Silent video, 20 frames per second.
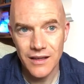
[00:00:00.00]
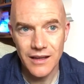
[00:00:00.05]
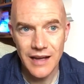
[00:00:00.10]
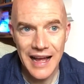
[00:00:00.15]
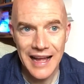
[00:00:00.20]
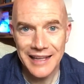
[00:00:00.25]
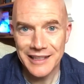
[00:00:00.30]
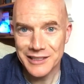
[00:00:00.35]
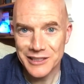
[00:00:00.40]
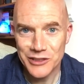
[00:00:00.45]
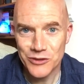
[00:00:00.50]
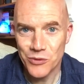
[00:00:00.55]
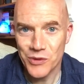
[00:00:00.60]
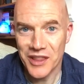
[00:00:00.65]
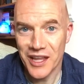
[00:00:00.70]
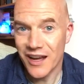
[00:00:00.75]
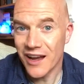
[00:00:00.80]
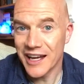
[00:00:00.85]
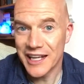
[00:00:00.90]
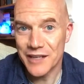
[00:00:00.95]
and with
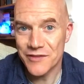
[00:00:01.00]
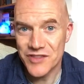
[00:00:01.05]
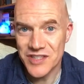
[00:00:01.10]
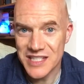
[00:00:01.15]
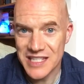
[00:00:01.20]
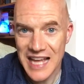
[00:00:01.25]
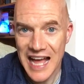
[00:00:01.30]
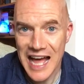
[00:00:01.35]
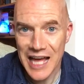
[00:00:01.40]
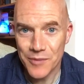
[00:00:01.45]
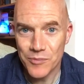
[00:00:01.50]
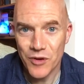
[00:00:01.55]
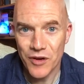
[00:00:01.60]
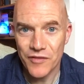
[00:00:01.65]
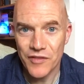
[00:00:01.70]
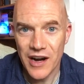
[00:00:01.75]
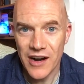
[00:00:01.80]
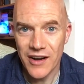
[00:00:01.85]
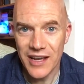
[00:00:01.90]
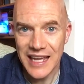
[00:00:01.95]
a kind of sad
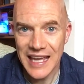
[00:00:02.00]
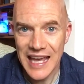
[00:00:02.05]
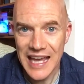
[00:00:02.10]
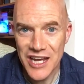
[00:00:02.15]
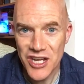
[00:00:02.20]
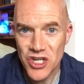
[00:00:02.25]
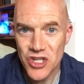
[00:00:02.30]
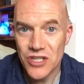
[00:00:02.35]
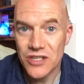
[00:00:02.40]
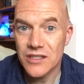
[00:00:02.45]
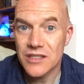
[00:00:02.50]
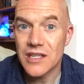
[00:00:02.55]
prevarication